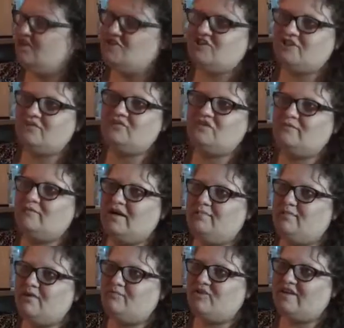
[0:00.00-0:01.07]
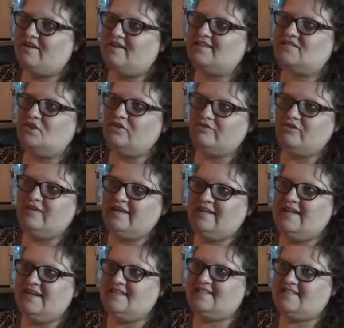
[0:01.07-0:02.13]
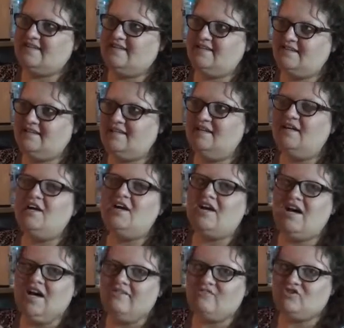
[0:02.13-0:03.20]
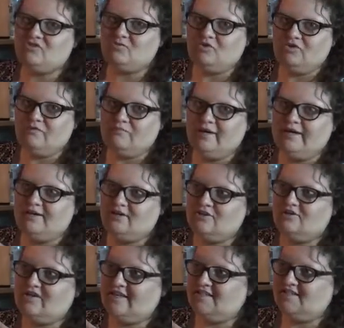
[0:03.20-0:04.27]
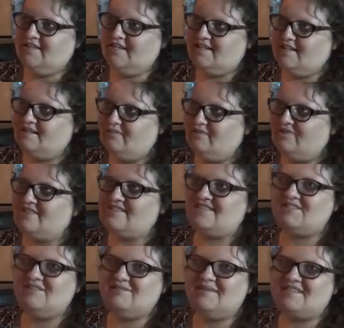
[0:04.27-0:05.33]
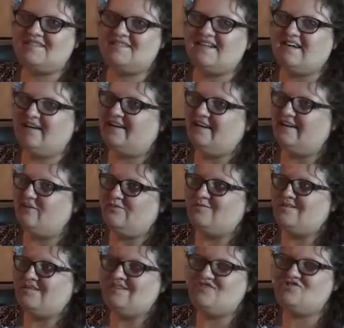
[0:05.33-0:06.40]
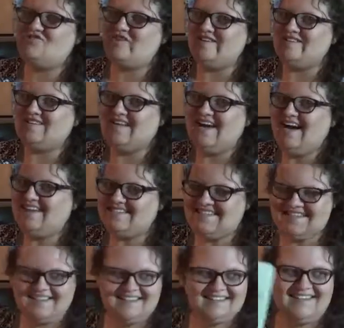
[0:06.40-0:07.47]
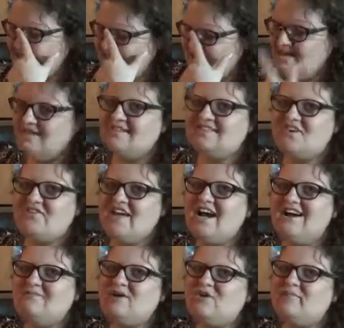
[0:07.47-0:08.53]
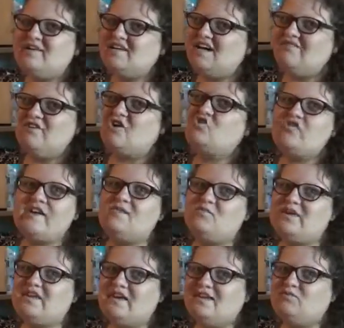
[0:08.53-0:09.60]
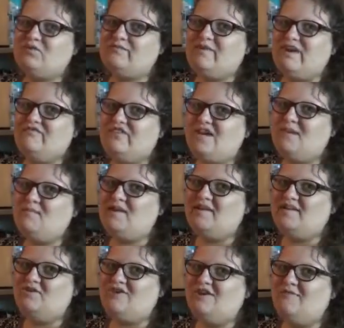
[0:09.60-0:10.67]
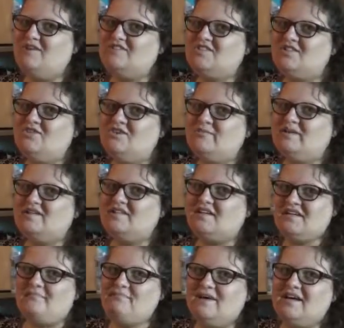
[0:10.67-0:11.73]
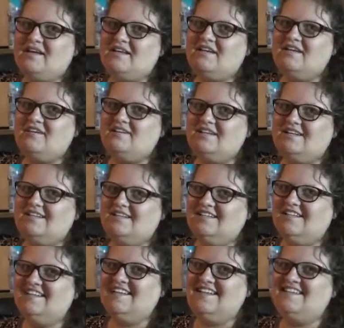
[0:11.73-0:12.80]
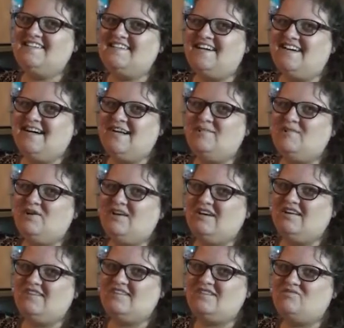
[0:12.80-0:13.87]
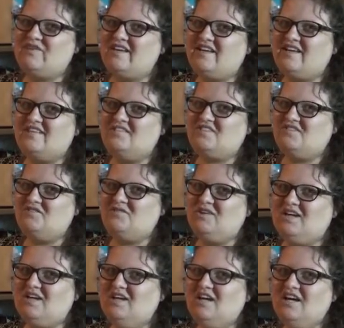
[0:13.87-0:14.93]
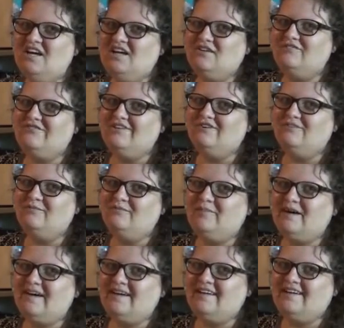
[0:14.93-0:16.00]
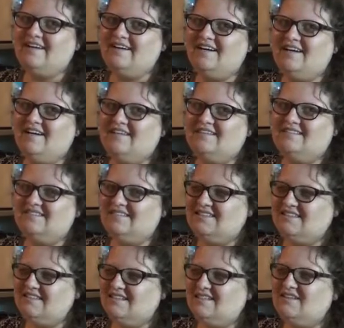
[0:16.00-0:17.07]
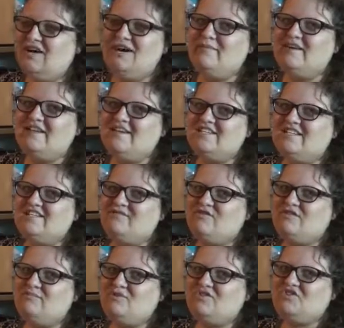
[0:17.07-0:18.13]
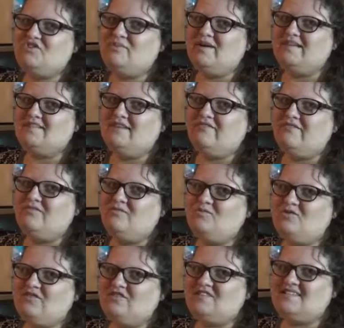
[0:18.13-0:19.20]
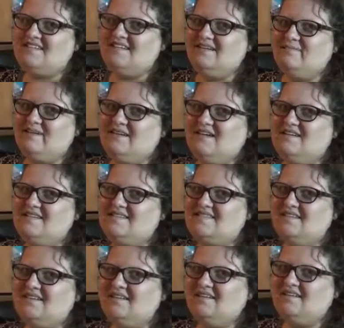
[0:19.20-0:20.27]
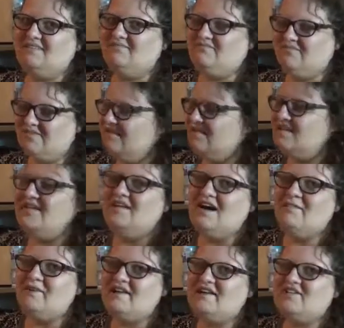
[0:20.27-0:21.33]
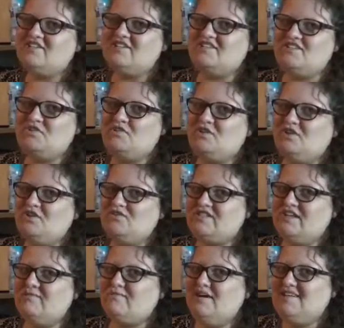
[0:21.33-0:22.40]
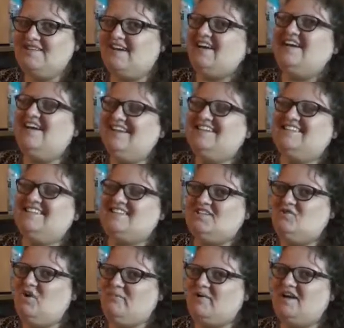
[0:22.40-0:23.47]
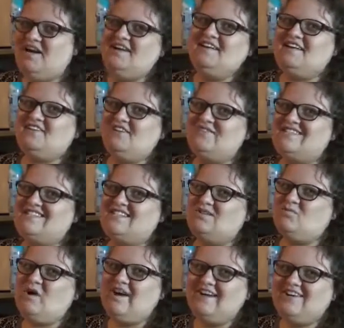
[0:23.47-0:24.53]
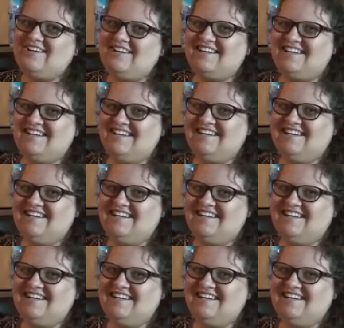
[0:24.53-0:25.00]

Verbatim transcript: Unsheltered by Barbara Kingsolver. It has a uh, afterword by her at the end of the book, so I'm excited. I hope she enjoys that. So yeah, I'm hoping to have a great weekend with my family, though I'm also hoping to get back here uh, in time uh, this weekend to uh, film my uh, nominations for the BookTube SFF Awards uh, because uh, the nominations do close on Monday, so I'm cutting it close to the wire.